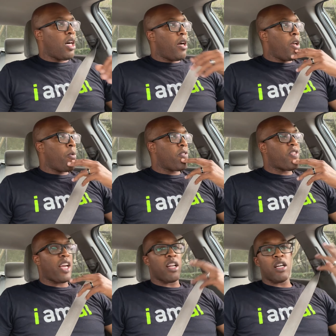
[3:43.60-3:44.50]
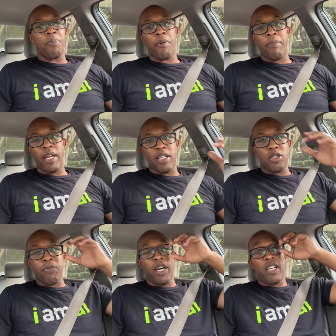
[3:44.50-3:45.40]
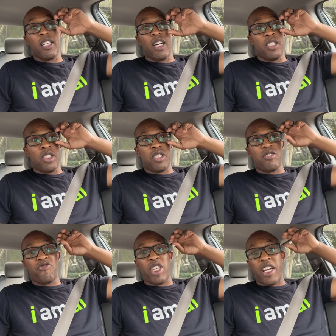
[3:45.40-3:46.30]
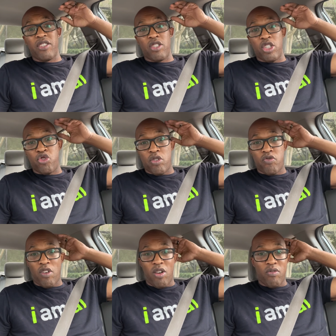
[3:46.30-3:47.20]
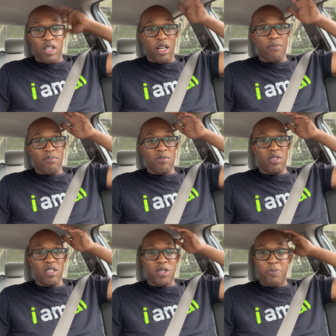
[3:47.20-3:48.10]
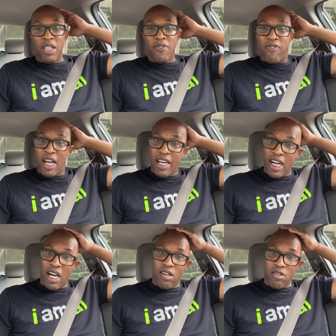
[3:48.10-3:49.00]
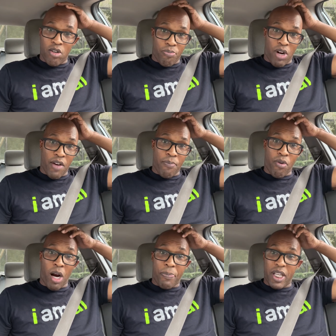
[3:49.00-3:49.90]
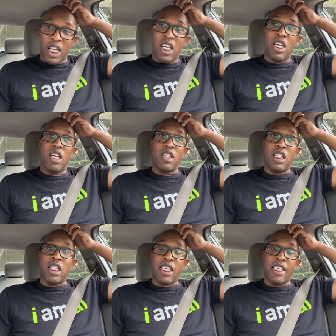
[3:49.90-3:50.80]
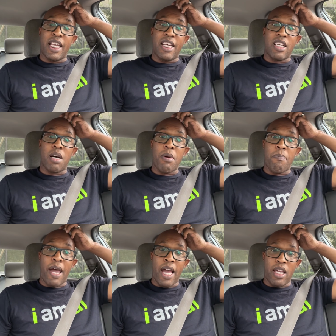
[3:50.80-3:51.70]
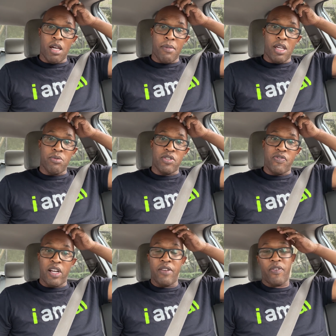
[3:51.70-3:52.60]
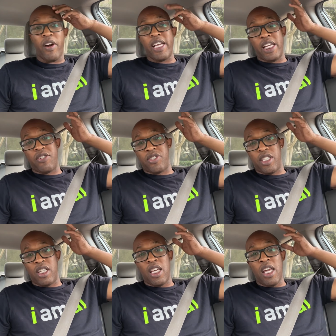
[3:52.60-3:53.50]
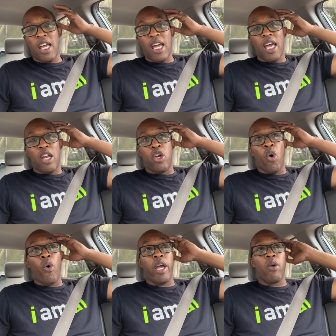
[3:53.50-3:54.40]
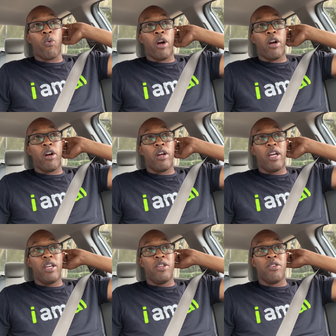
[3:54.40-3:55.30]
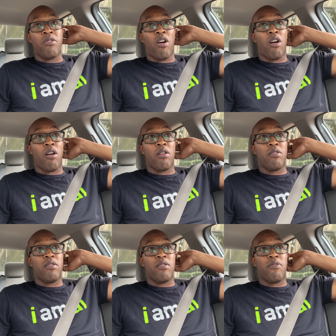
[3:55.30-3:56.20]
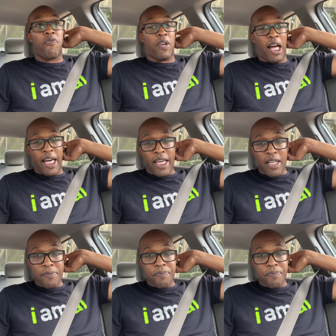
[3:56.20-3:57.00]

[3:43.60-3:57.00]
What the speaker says: It would have taken a couple of minutes, but just taking the drone up, speed, flying it out on private property, looking at it and coming back. I mean, it was very, very interesting. Knowing where you are flying,